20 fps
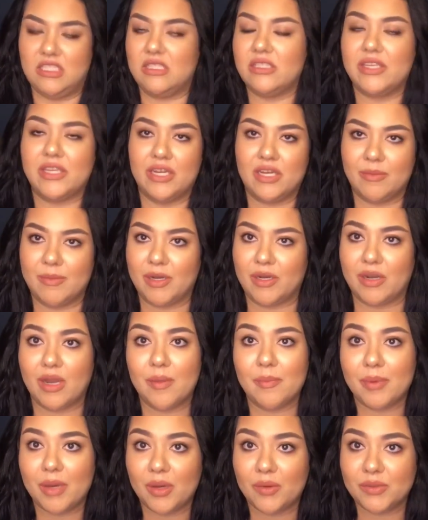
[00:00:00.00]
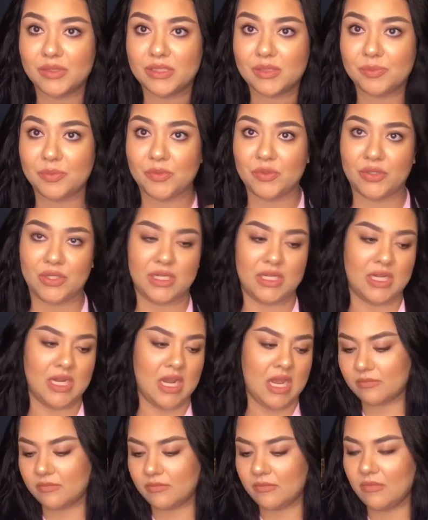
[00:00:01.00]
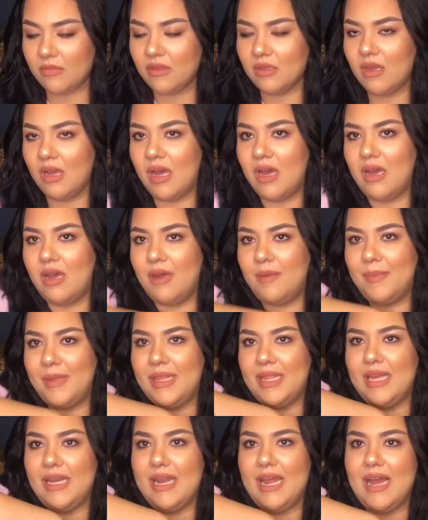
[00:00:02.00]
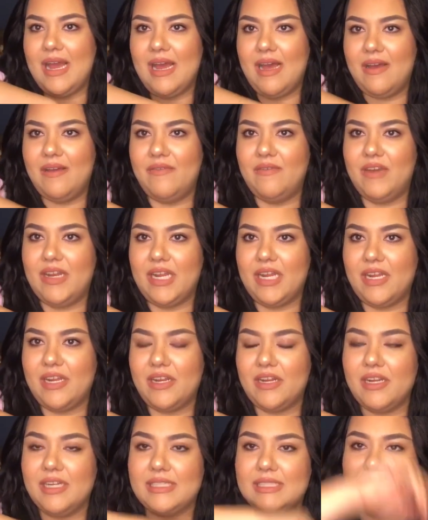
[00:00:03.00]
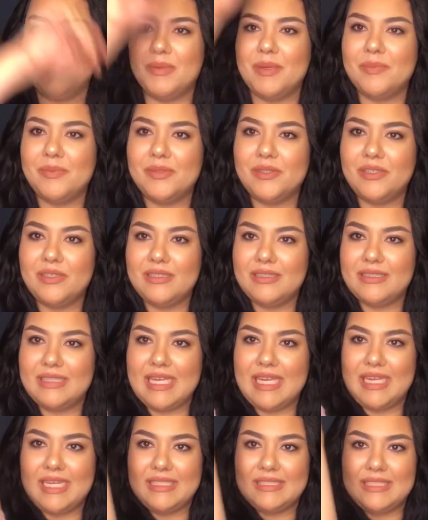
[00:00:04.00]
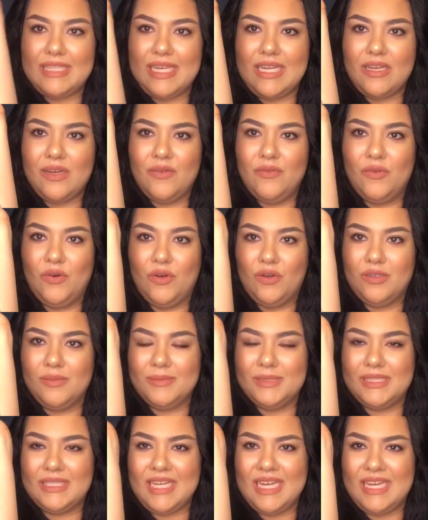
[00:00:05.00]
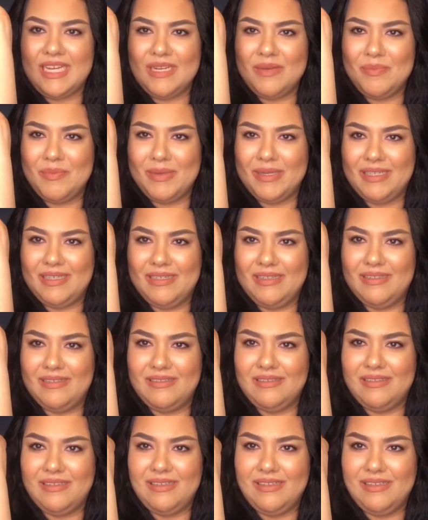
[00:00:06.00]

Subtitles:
just the year my grandpa was born. And then I have right here, some people think it's like a welcome sign, but